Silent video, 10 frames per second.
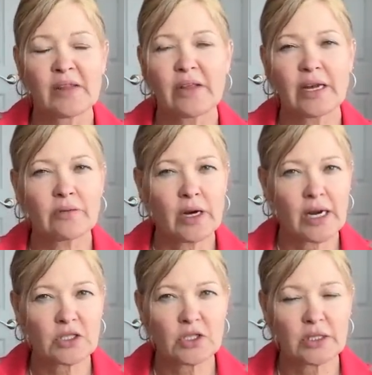They never
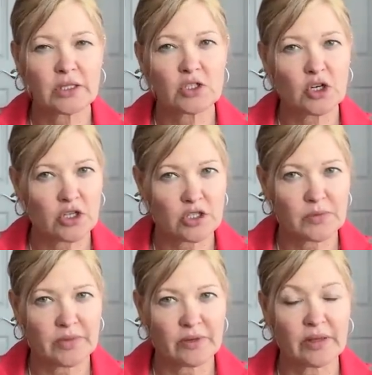actually charged
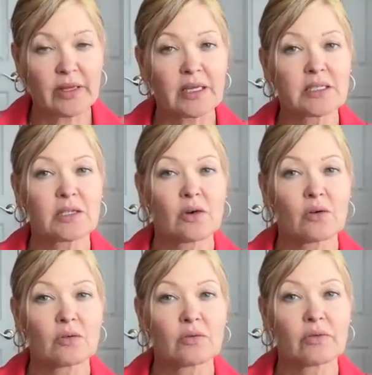me for anything
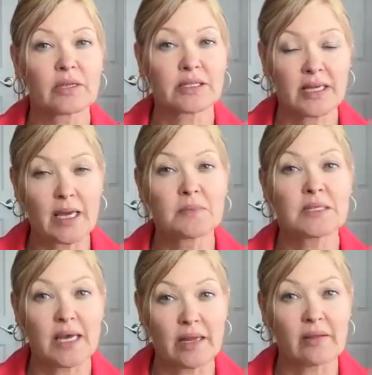until the same
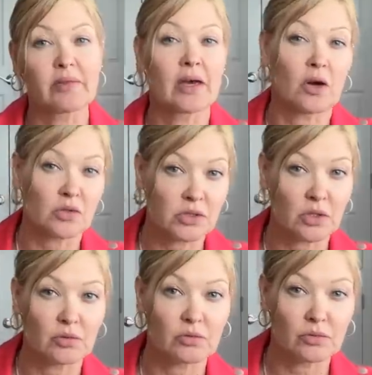day that they
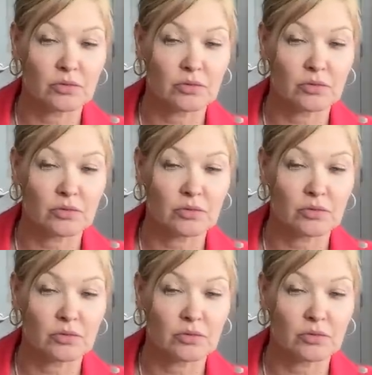also